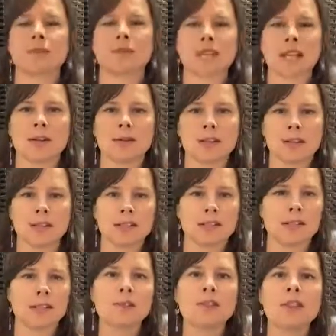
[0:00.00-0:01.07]
of
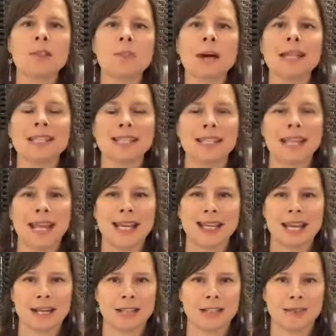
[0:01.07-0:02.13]
sacredness to even the mundane
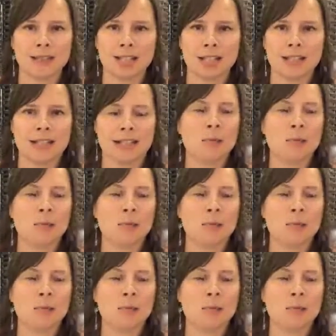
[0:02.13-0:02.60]
activities